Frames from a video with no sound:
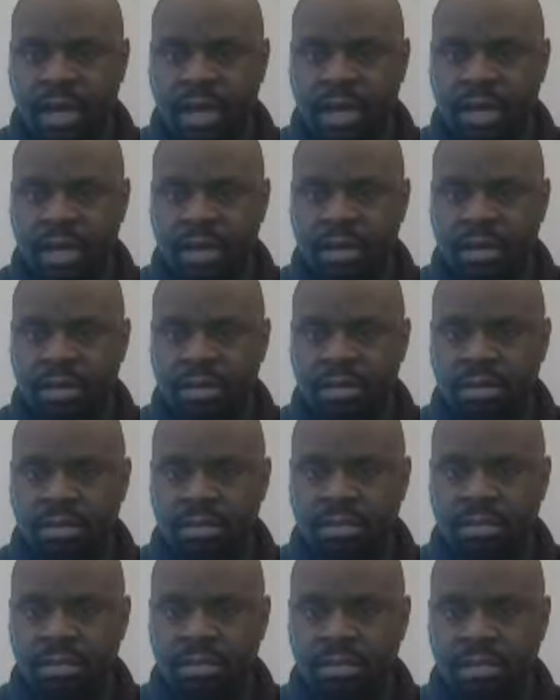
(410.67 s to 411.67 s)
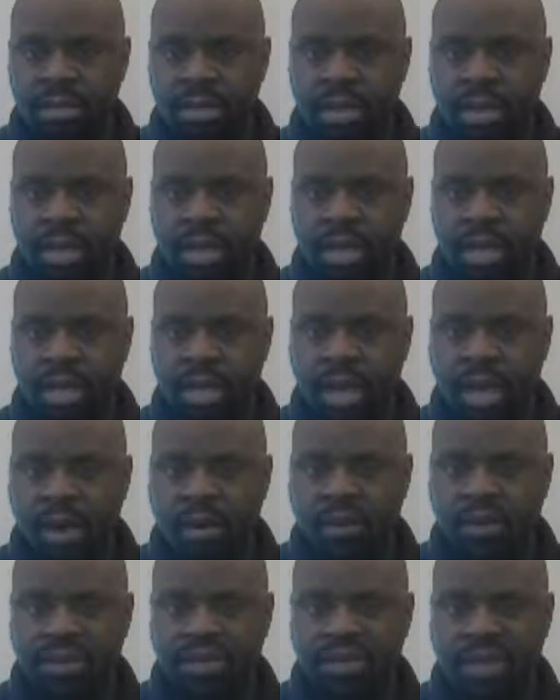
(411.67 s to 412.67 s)
I
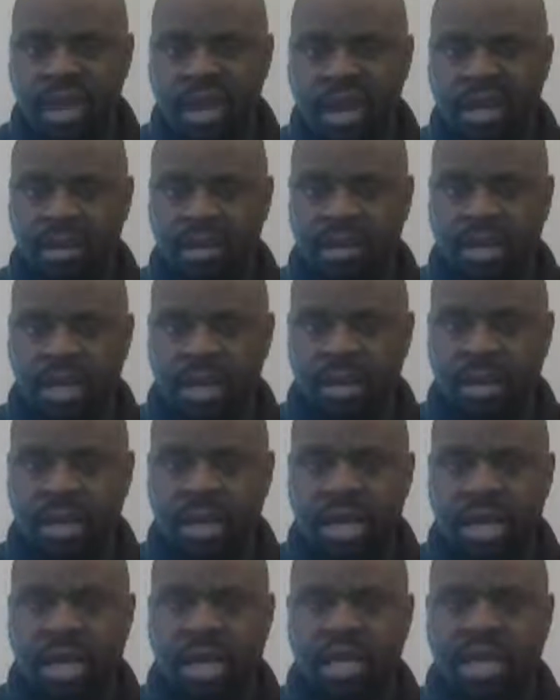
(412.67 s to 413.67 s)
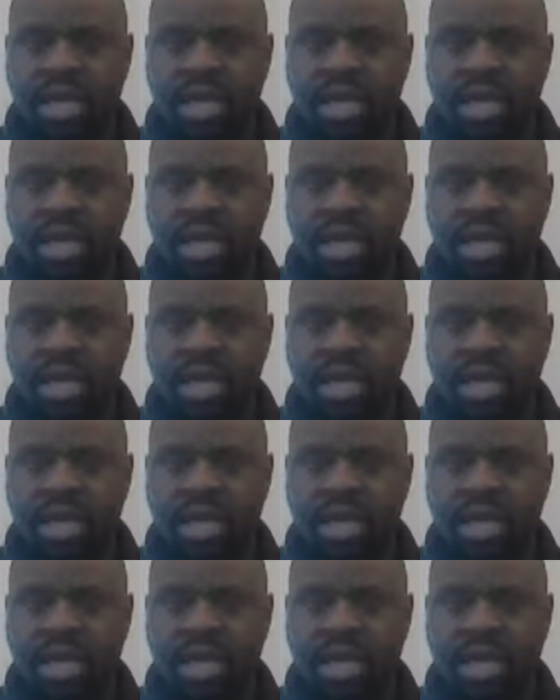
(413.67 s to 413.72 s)
want to start here.